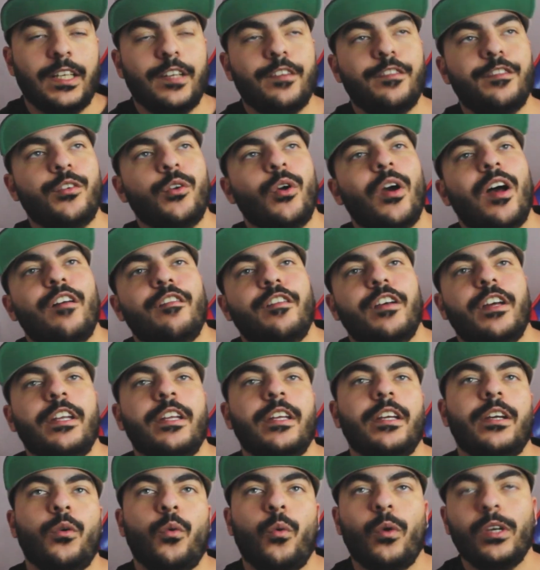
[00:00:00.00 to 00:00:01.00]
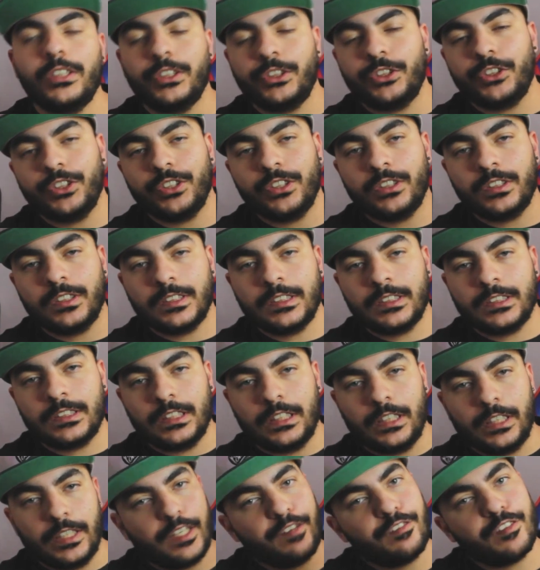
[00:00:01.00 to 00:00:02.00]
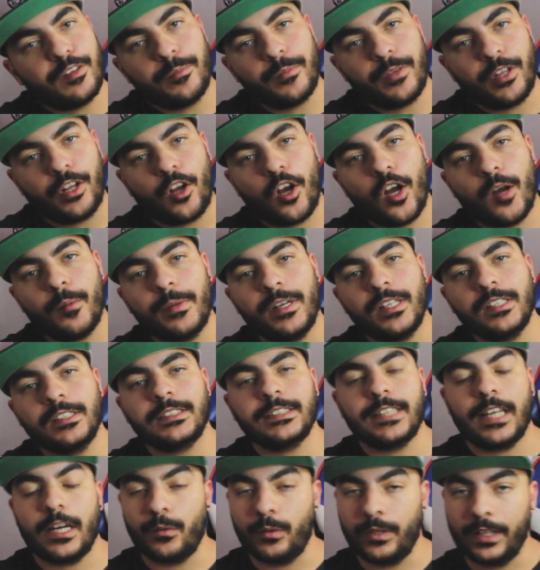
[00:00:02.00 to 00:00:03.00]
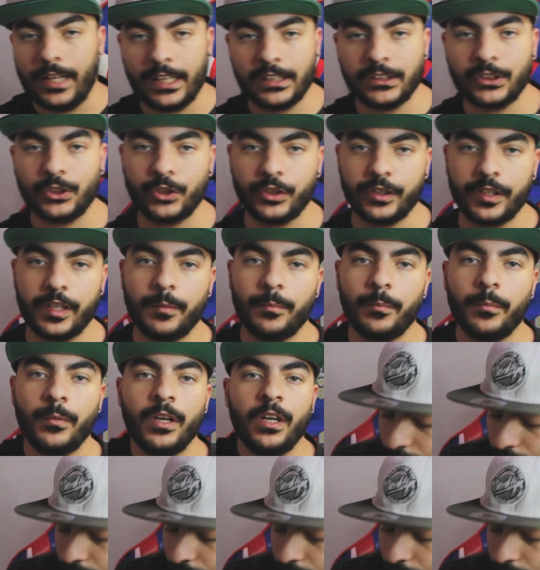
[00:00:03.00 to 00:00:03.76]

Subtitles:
If you have any questions, leave them in the comments. I will answer them.